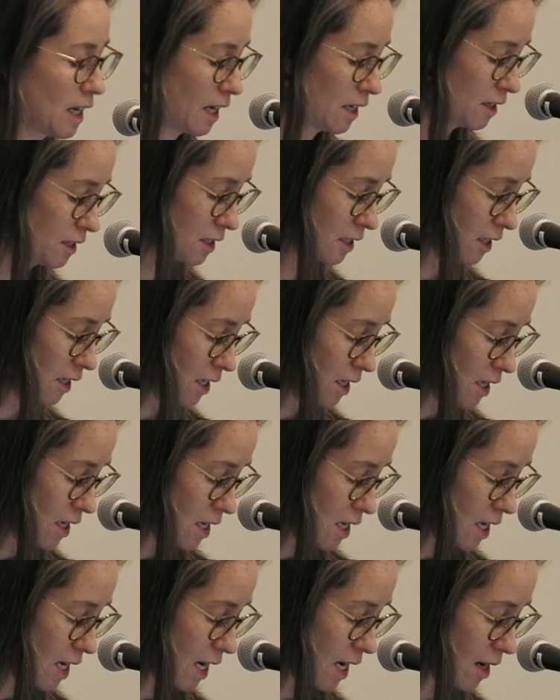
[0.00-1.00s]
And
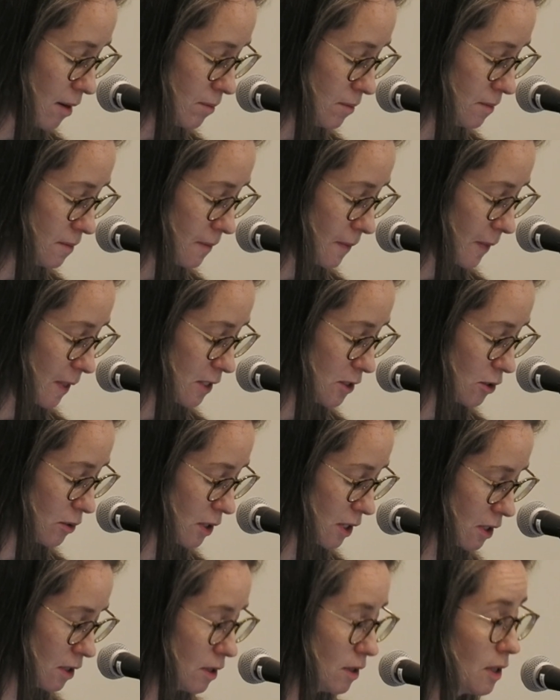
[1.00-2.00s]
they're
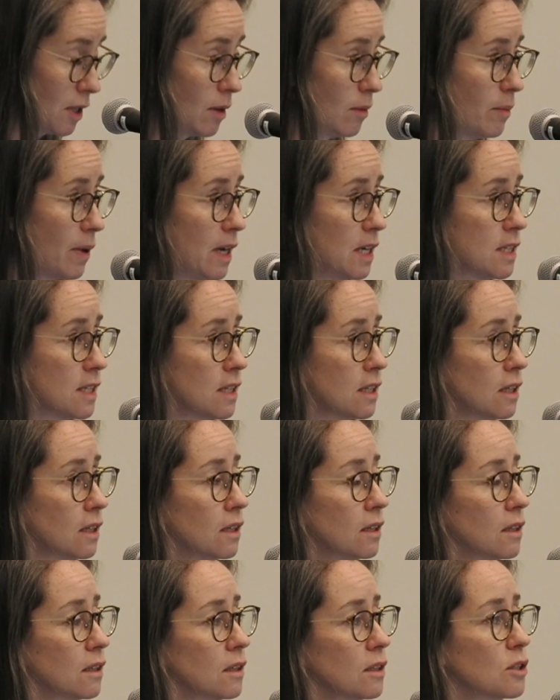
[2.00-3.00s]
doing an amazing
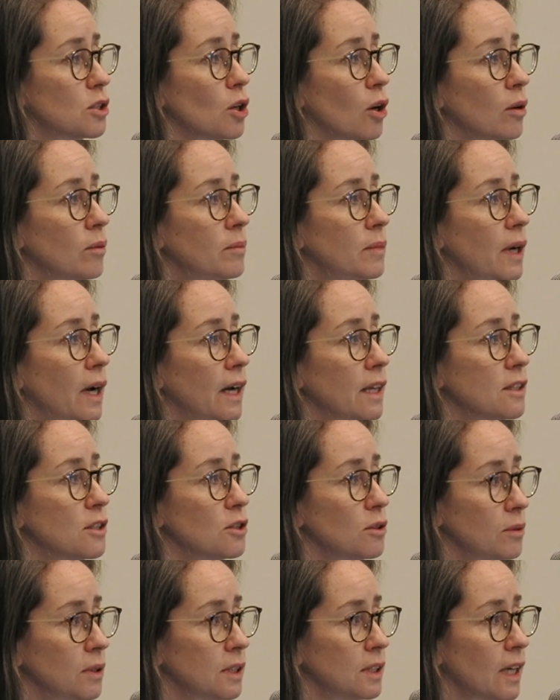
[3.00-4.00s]
job at
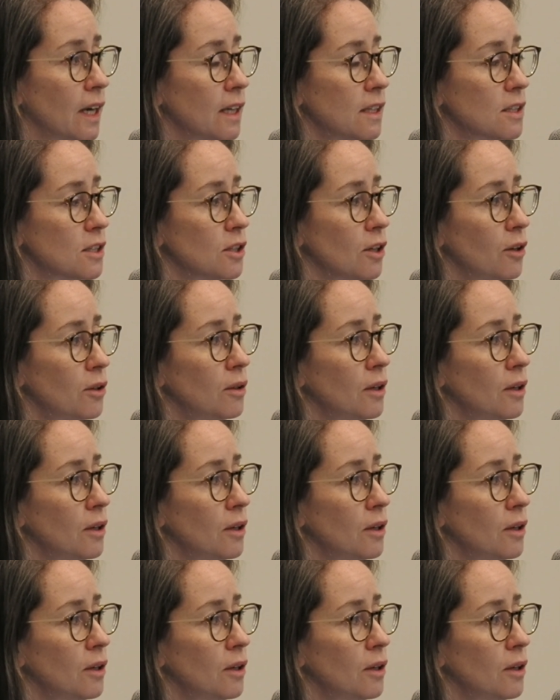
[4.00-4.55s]
doing that. So